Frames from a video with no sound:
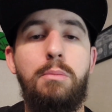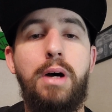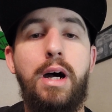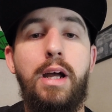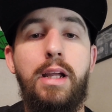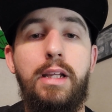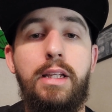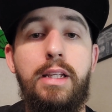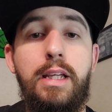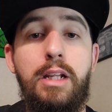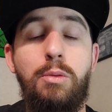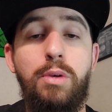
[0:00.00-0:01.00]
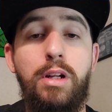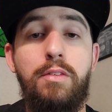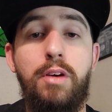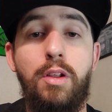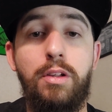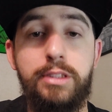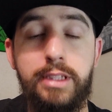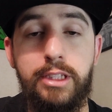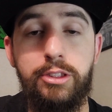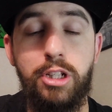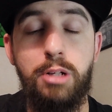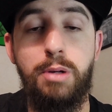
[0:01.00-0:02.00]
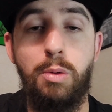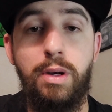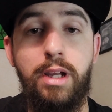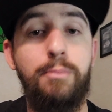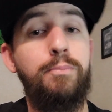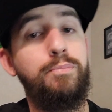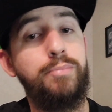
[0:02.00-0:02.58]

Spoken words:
by getting rid of all those things that are in my way.